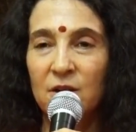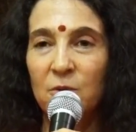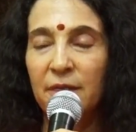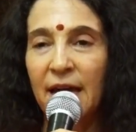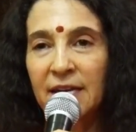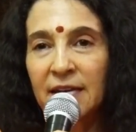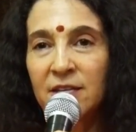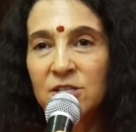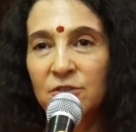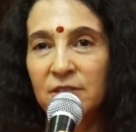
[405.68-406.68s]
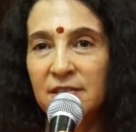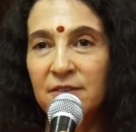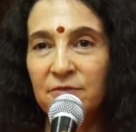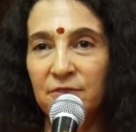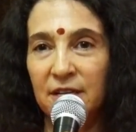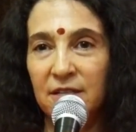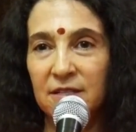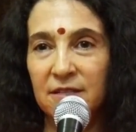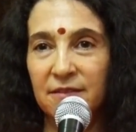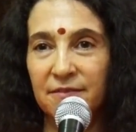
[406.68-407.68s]
well, that nature is
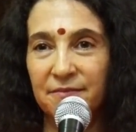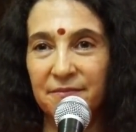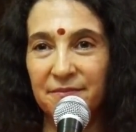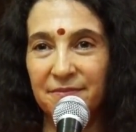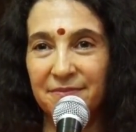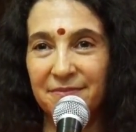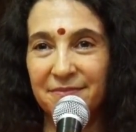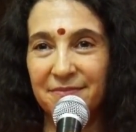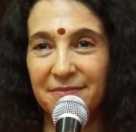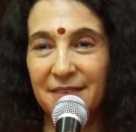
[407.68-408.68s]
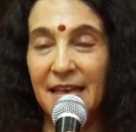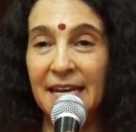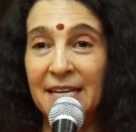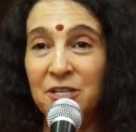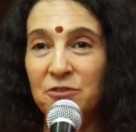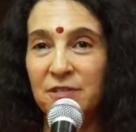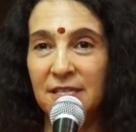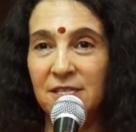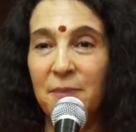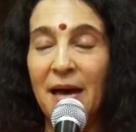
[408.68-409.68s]
infinite. That nature is
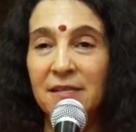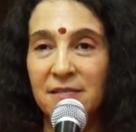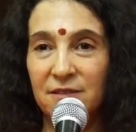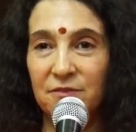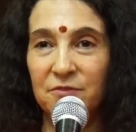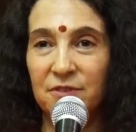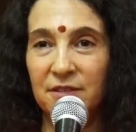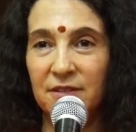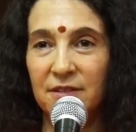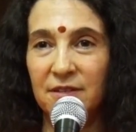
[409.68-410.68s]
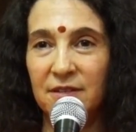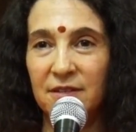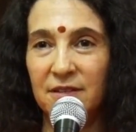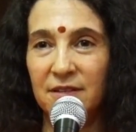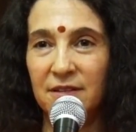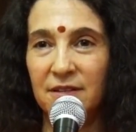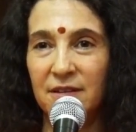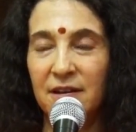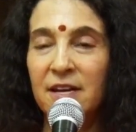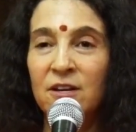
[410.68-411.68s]
expansive.
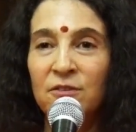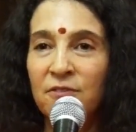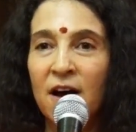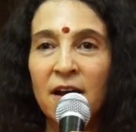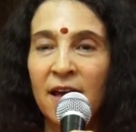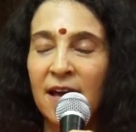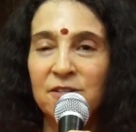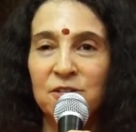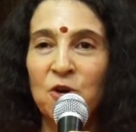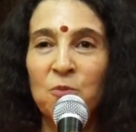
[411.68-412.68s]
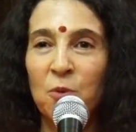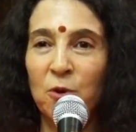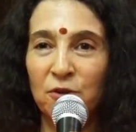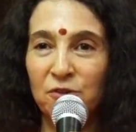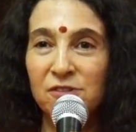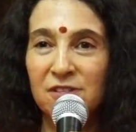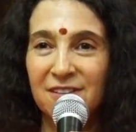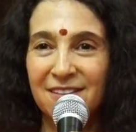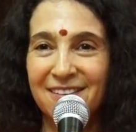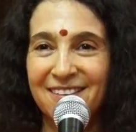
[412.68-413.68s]
Nirvana has no borders.
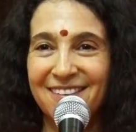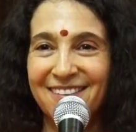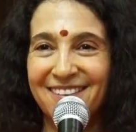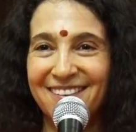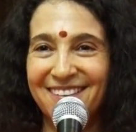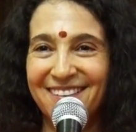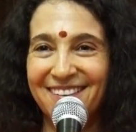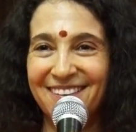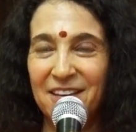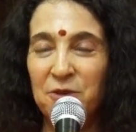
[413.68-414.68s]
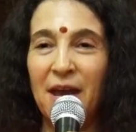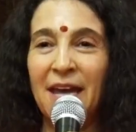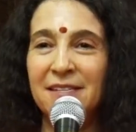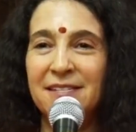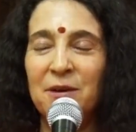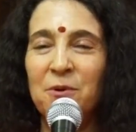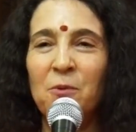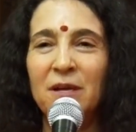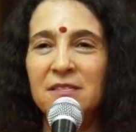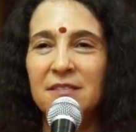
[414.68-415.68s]
You can't say, well,
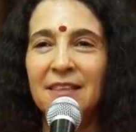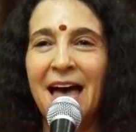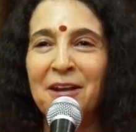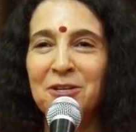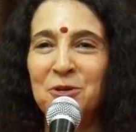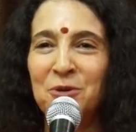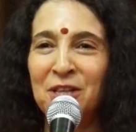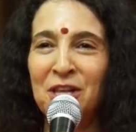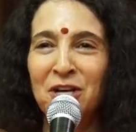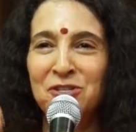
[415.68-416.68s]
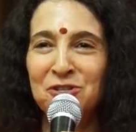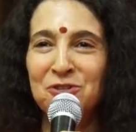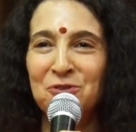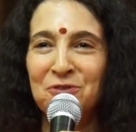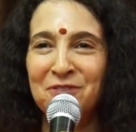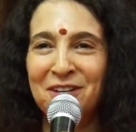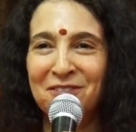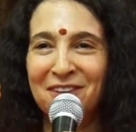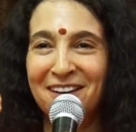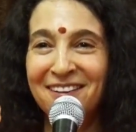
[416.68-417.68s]
what's the latitude and longitude of
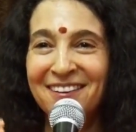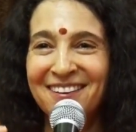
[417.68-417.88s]
Nirvana?